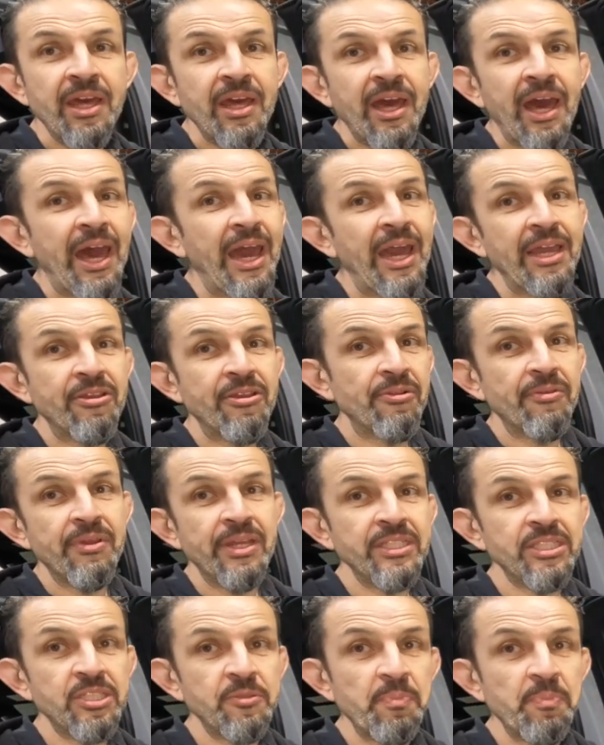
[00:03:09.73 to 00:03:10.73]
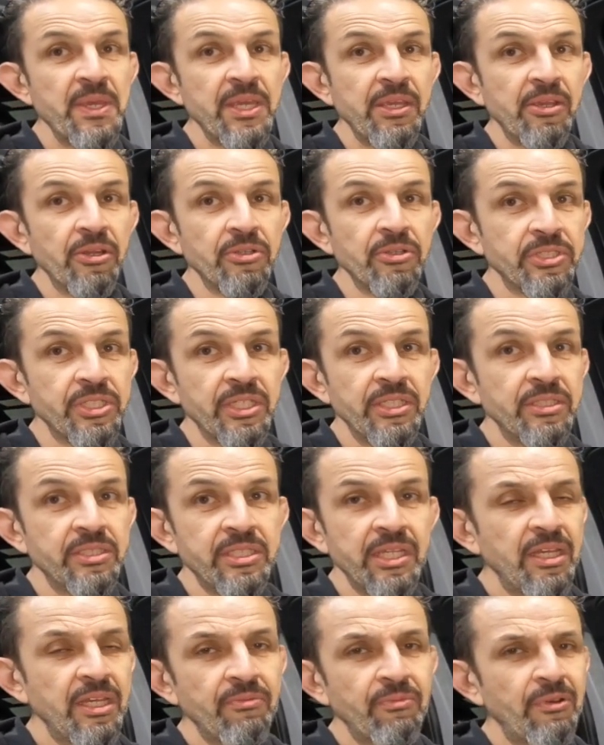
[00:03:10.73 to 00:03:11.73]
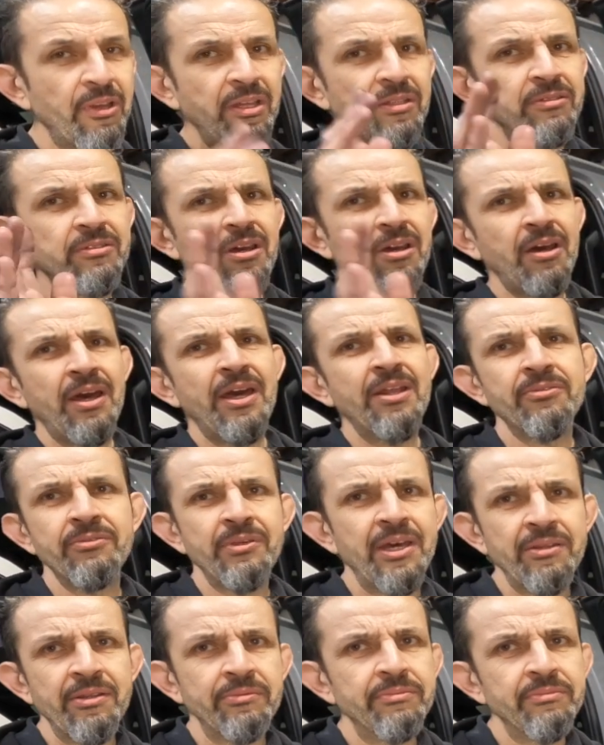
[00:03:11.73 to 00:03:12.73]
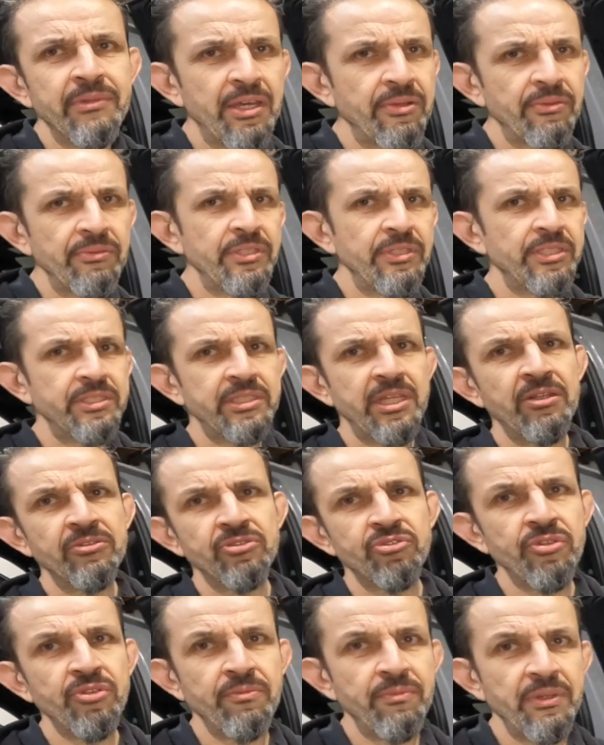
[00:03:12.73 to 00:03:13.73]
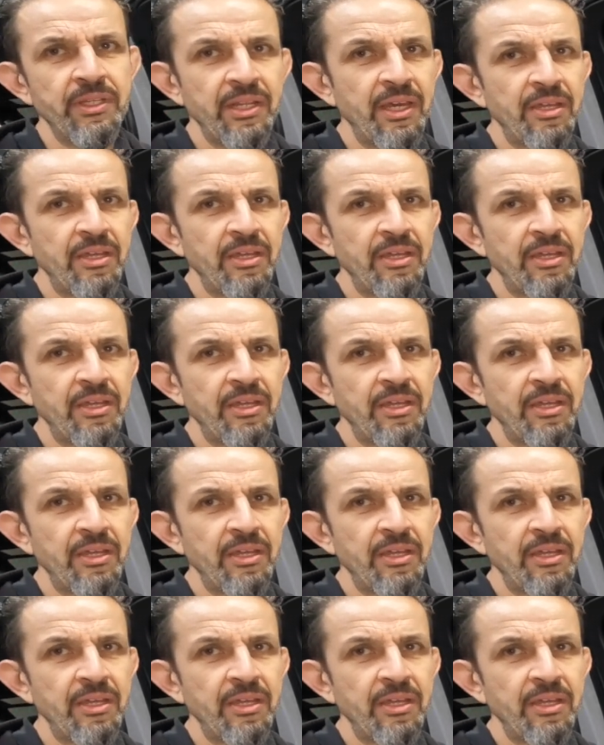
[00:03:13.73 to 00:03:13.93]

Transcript: higher end speakers and say, well, no, I don't need sound treatment.